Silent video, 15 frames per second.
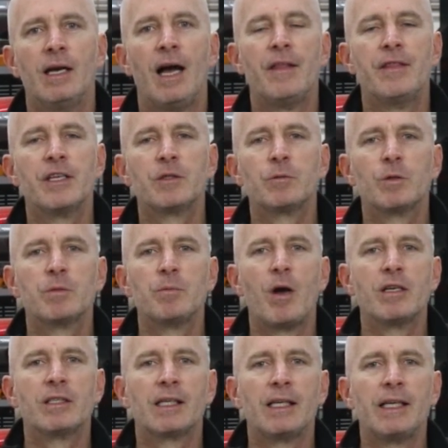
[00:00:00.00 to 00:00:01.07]
and this was
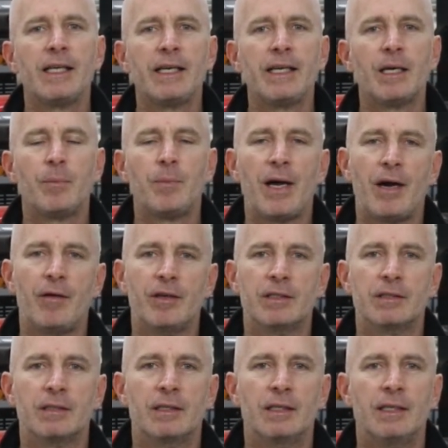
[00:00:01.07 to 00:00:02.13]
most clearly
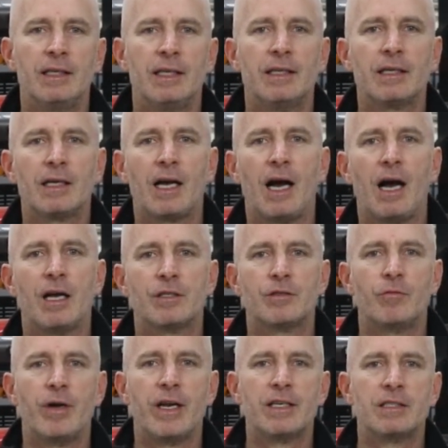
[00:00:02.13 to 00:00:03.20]
apparent in the car's
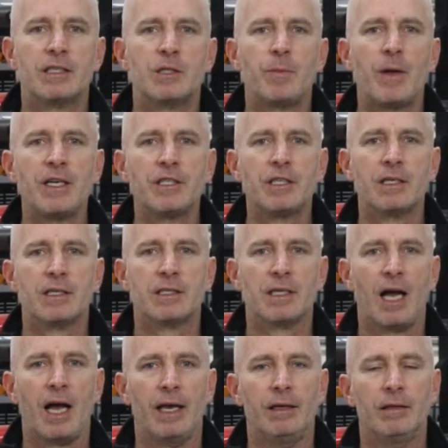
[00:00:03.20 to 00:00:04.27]
rear suspension
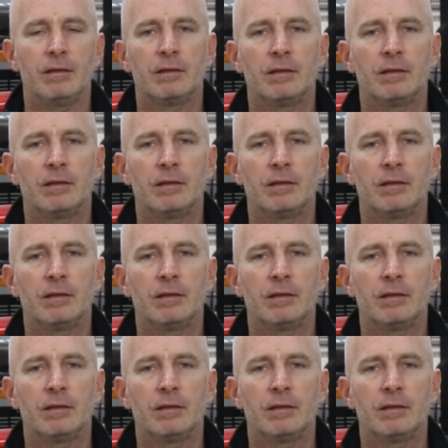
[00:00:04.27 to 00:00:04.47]
design.